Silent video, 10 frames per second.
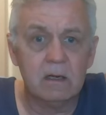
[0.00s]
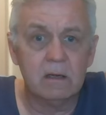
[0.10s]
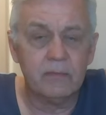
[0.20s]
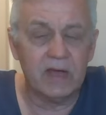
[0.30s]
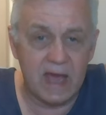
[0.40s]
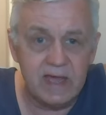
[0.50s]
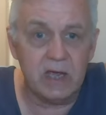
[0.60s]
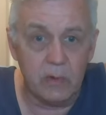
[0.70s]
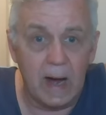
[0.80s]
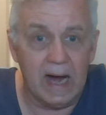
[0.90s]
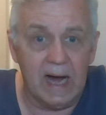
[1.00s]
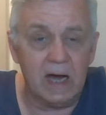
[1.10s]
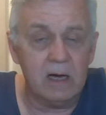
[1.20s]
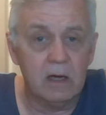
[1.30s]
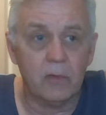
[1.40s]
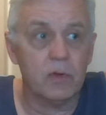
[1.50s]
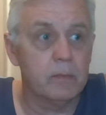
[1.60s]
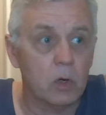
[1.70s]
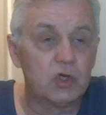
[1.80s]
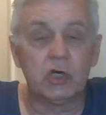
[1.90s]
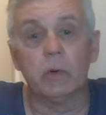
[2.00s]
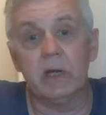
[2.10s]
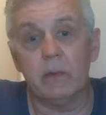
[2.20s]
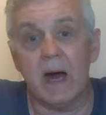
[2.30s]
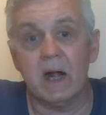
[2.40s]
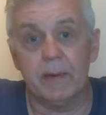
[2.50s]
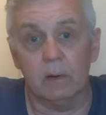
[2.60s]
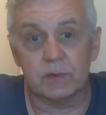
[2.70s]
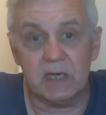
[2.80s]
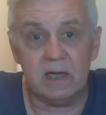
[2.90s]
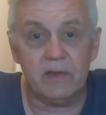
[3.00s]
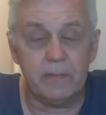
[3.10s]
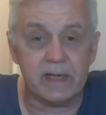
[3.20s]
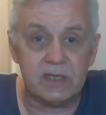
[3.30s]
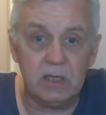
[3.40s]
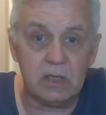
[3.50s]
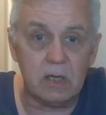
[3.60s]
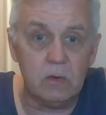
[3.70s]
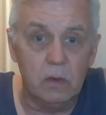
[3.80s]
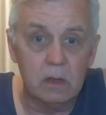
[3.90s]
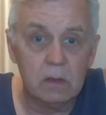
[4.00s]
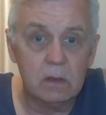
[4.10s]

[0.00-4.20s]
The gayer you are, and the more sure you are about it, the better you do.